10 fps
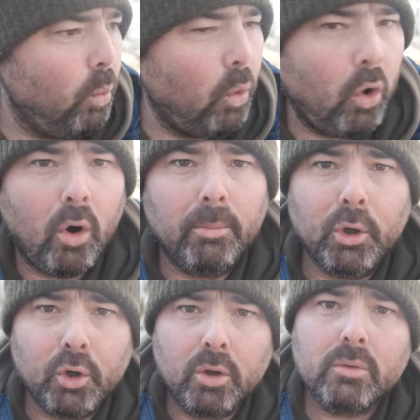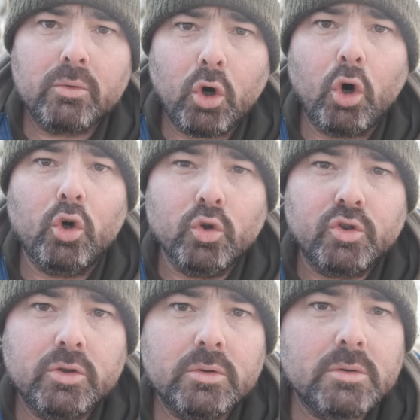warm and
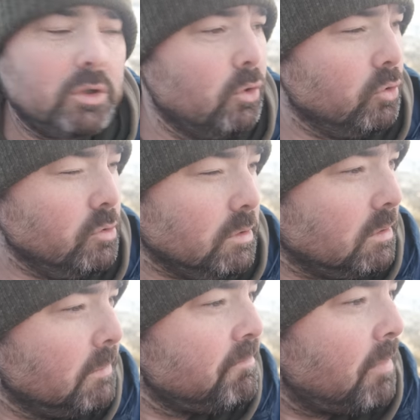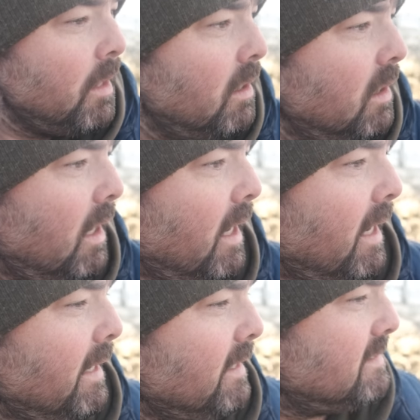cold tones.
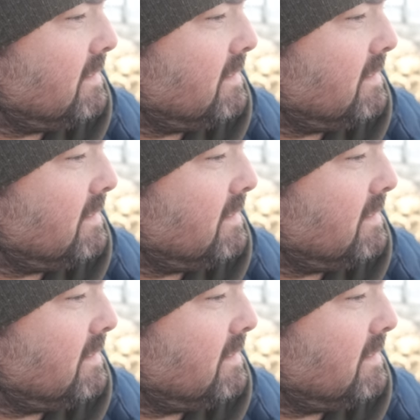Uh,